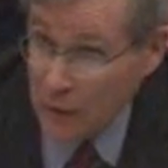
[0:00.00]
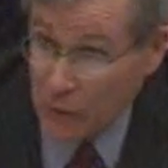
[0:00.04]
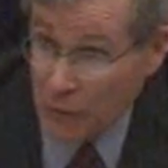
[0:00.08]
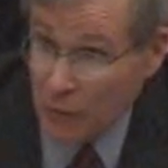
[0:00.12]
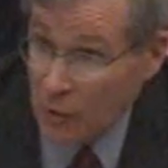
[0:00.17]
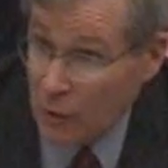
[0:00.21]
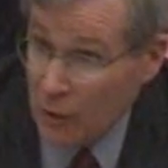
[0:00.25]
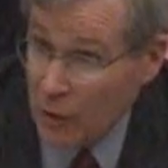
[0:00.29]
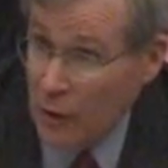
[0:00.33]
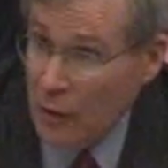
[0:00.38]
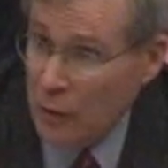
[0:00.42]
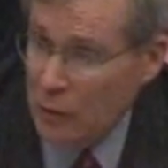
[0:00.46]
and
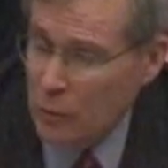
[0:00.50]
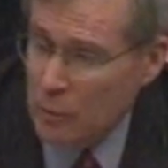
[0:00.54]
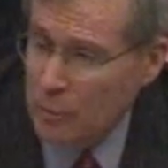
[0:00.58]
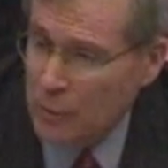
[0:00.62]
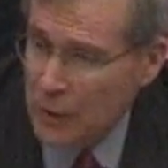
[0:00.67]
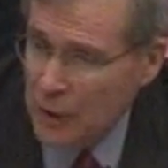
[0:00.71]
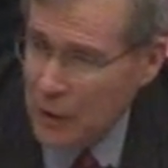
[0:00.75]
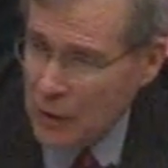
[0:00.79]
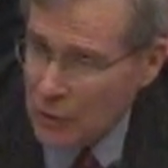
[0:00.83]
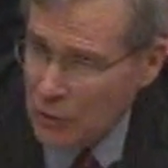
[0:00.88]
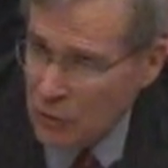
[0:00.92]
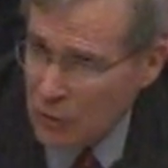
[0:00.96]
there are other
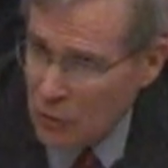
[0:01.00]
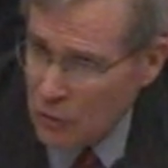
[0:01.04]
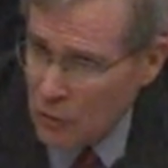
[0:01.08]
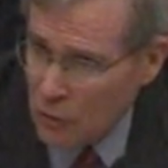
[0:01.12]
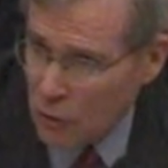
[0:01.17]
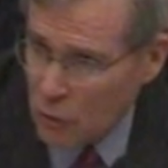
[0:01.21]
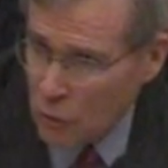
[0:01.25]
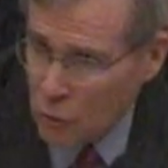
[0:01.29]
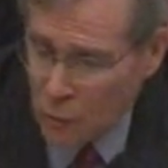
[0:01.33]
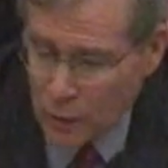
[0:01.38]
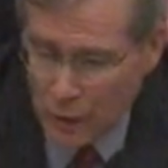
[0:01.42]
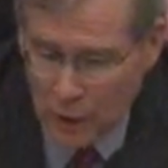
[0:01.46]
places
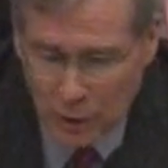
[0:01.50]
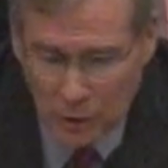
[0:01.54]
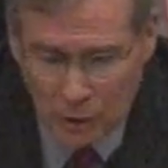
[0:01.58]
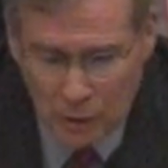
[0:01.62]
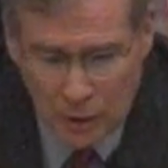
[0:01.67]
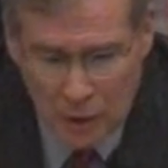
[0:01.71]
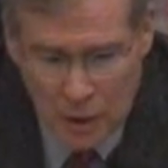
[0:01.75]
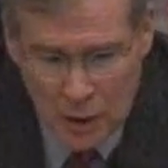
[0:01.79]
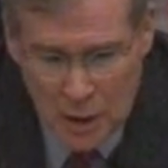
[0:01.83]
as well.